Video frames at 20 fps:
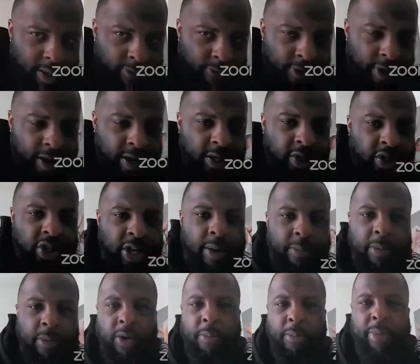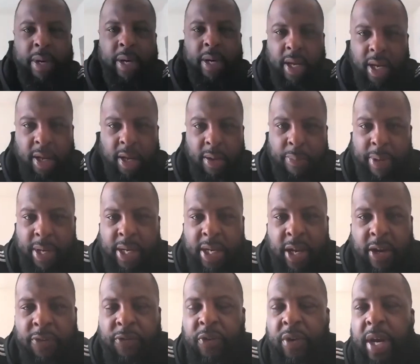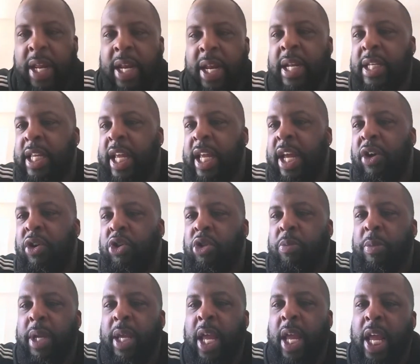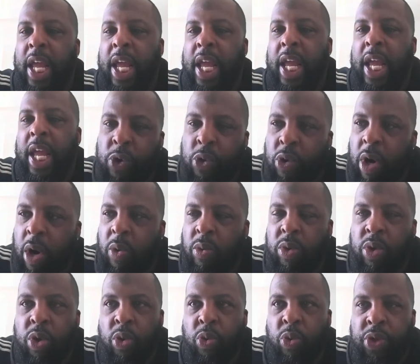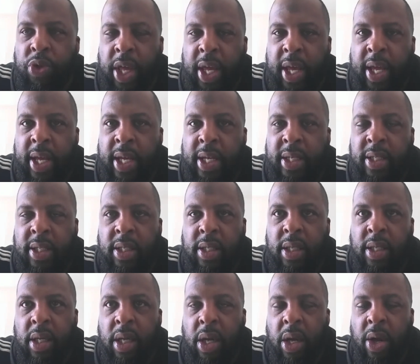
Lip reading: very similar, but a little bit different. And it tells me, if you don't do this,